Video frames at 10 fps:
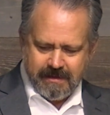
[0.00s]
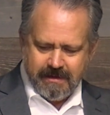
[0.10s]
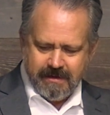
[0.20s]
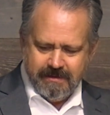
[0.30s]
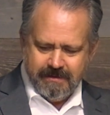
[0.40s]

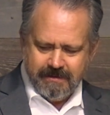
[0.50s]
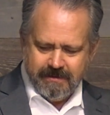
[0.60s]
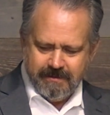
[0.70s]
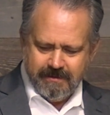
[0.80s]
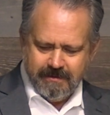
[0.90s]
I
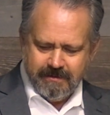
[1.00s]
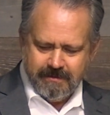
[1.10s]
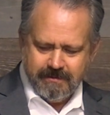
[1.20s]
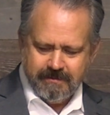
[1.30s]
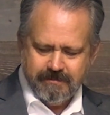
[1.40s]

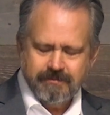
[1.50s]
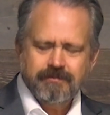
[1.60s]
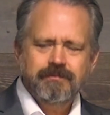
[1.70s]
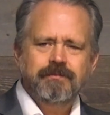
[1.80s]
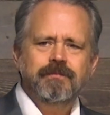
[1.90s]
uh,
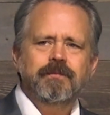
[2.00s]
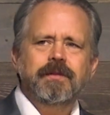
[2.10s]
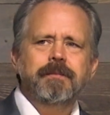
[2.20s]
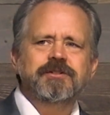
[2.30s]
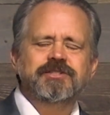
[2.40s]

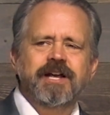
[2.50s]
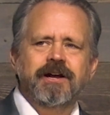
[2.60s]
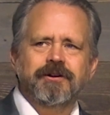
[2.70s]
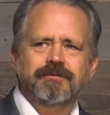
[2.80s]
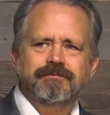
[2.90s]
let me
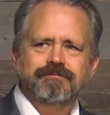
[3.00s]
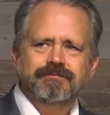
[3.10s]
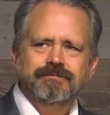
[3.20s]
share.